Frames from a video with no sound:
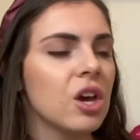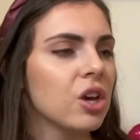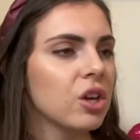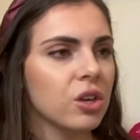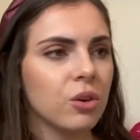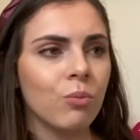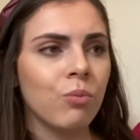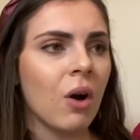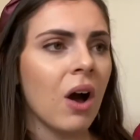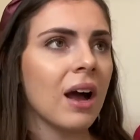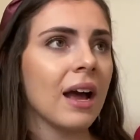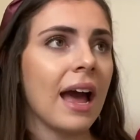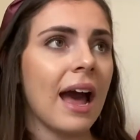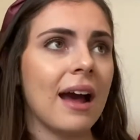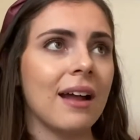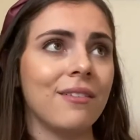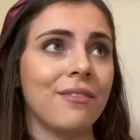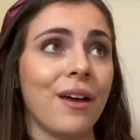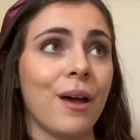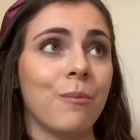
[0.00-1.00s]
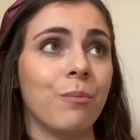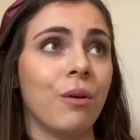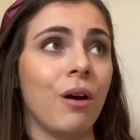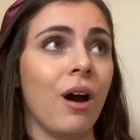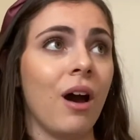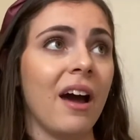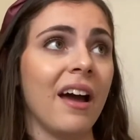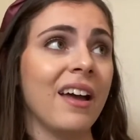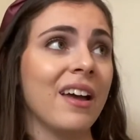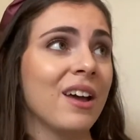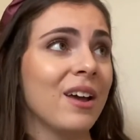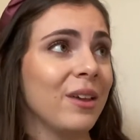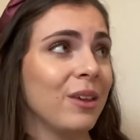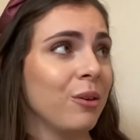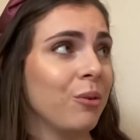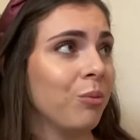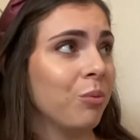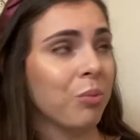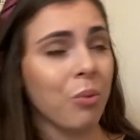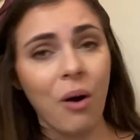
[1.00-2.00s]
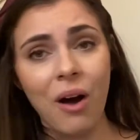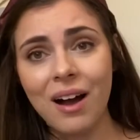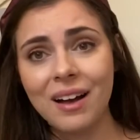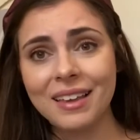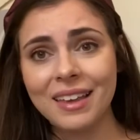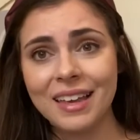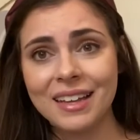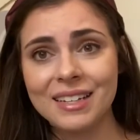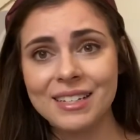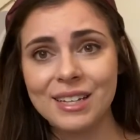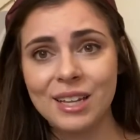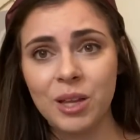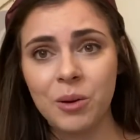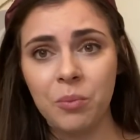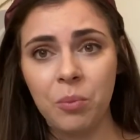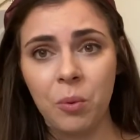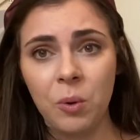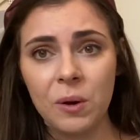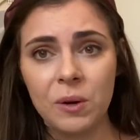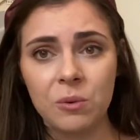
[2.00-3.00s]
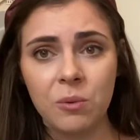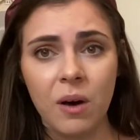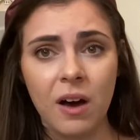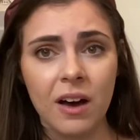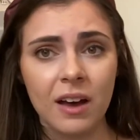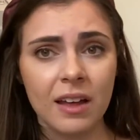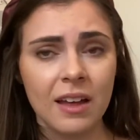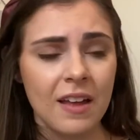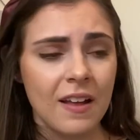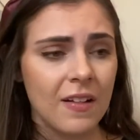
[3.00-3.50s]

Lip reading: You walk out of Epcot, you walk into the boardwalk,